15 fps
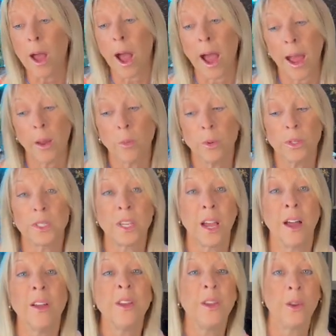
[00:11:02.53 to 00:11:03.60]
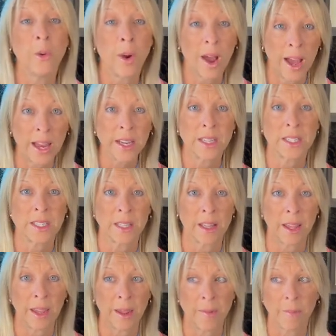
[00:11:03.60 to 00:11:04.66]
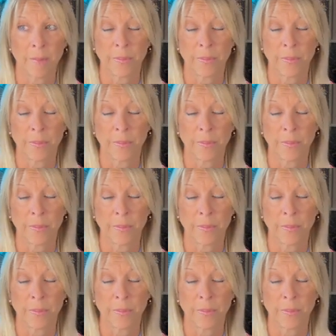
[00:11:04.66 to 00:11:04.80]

I will tell you honestly,